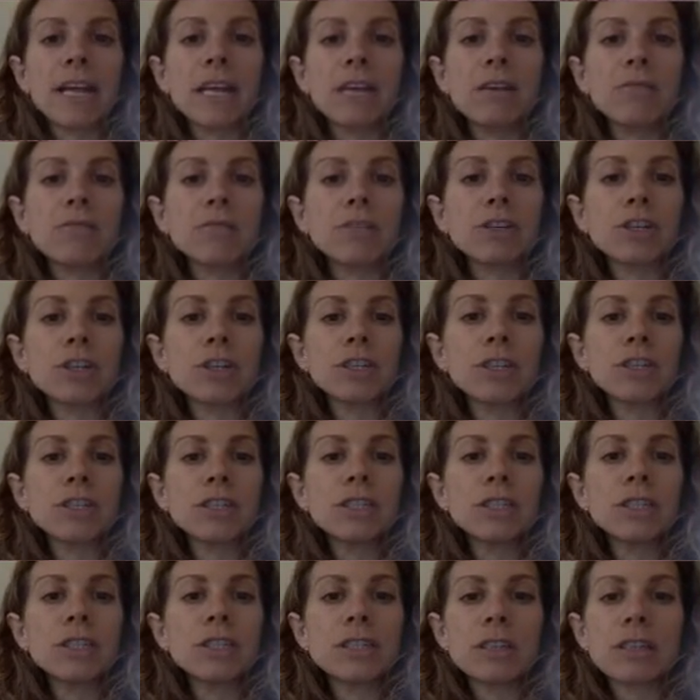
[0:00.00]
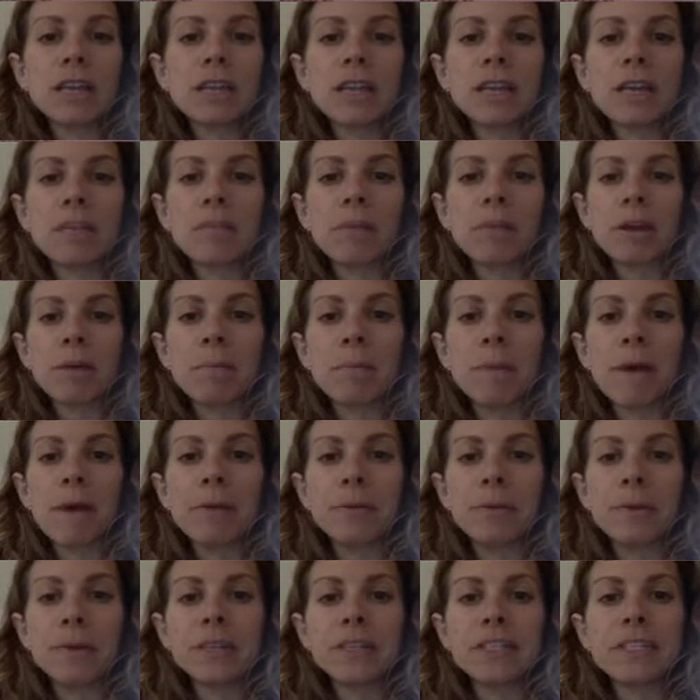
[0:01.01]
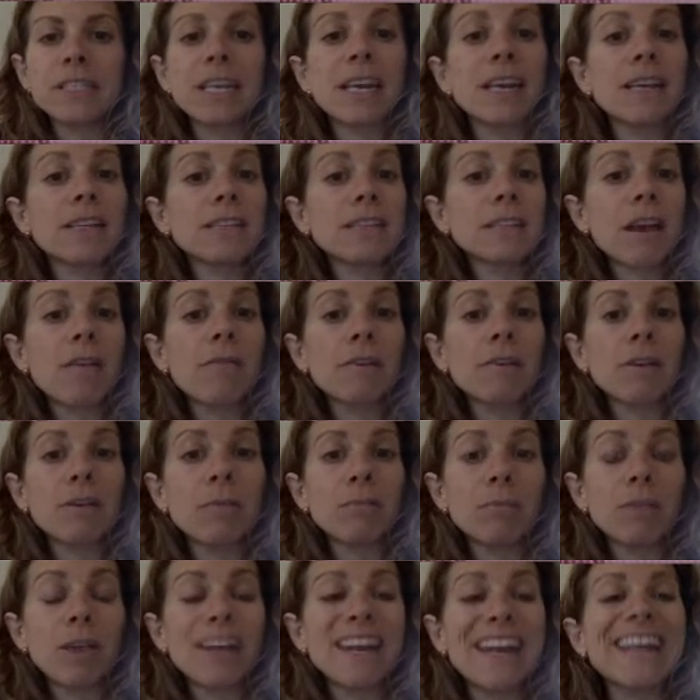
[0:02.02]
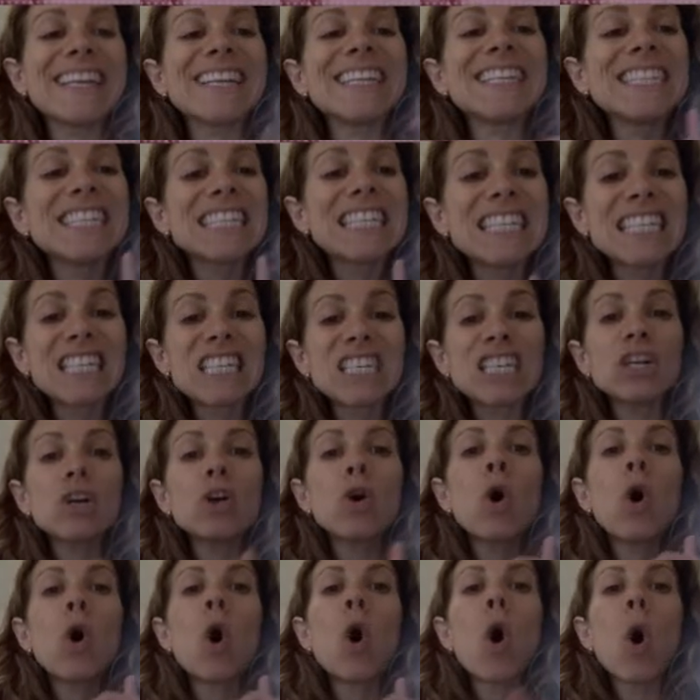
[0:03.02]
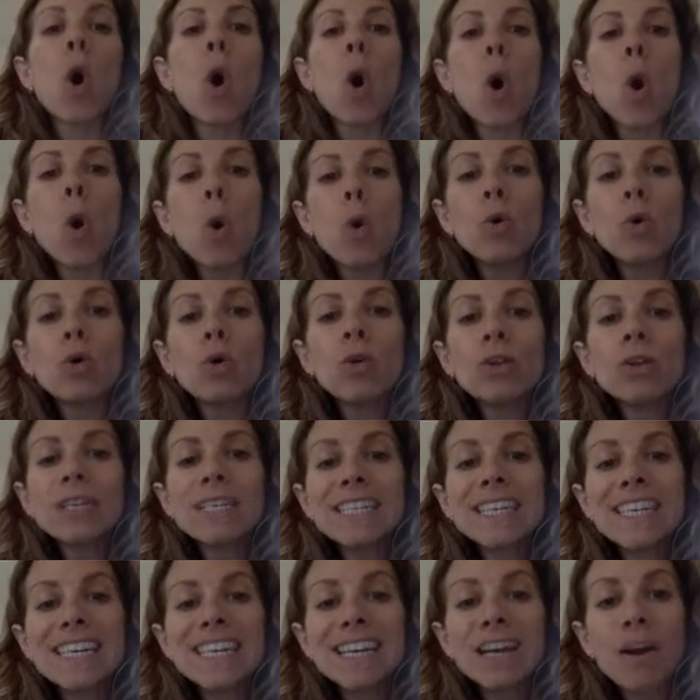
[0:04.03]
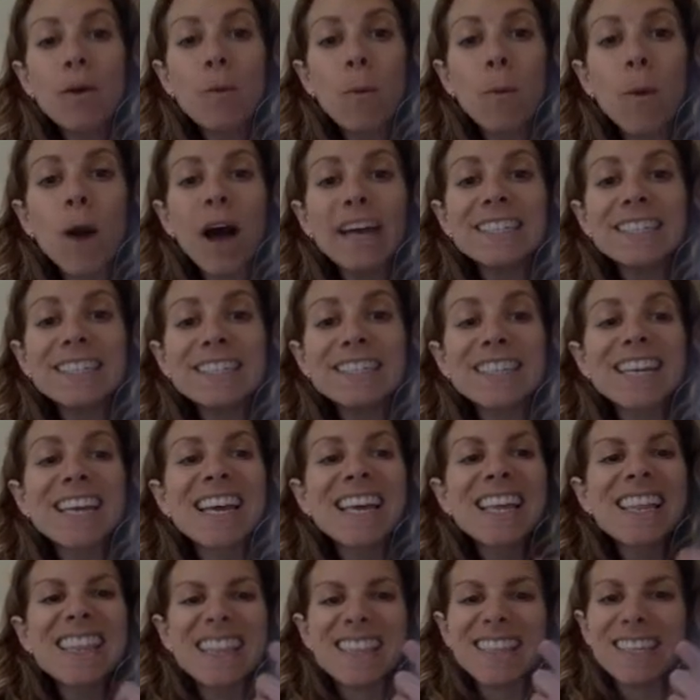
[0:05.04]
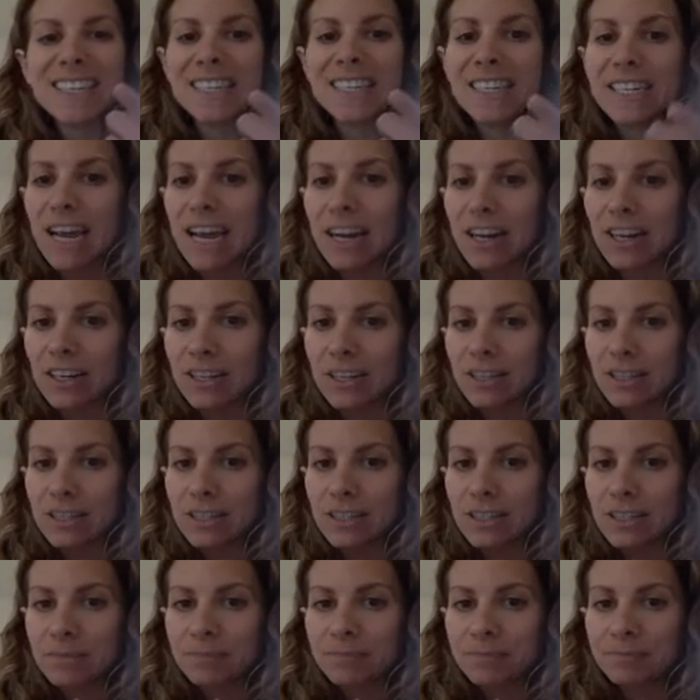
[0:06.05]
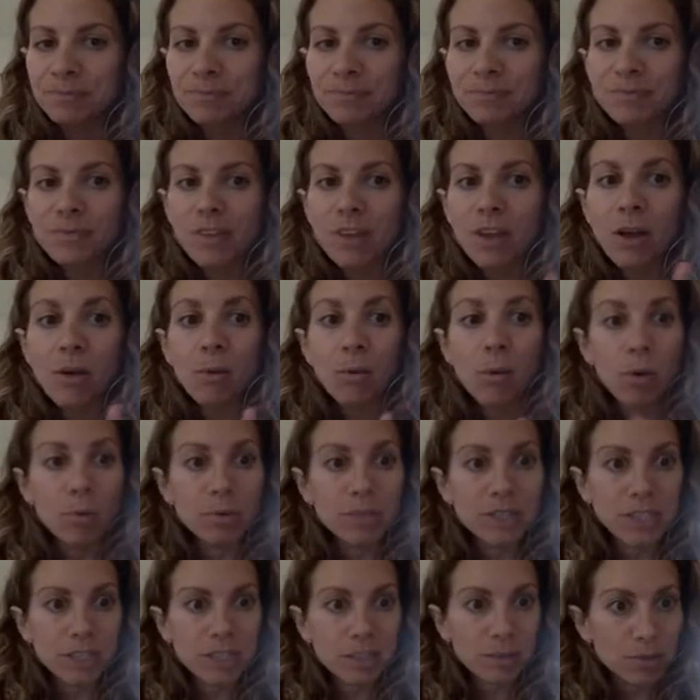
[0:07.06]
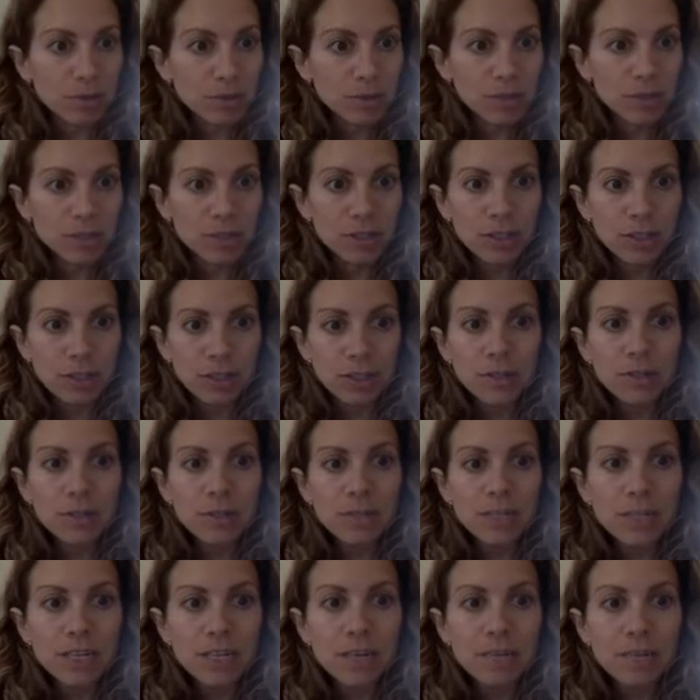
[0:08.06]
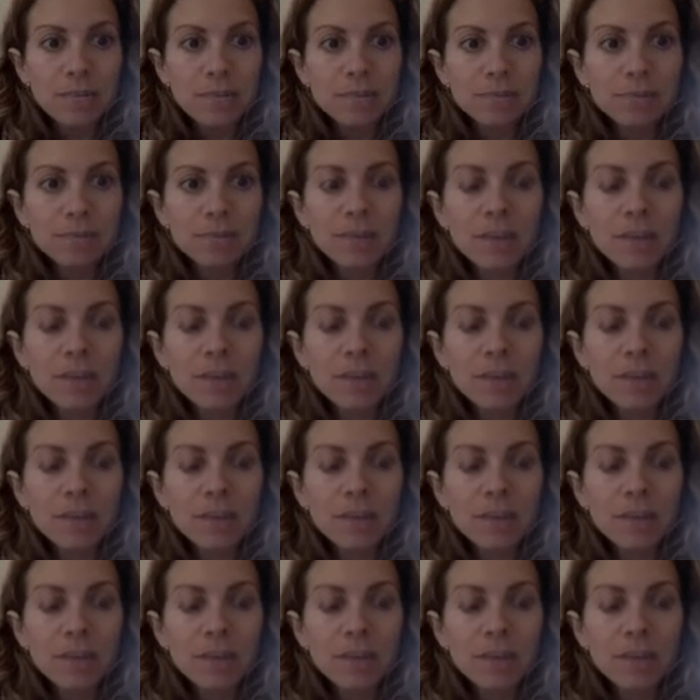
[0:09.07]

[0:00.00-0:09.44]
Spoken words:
He returns to Lady Macbeth with his hands covered in blood, and he's still holding what? The daggers. What was he supposed to do, team?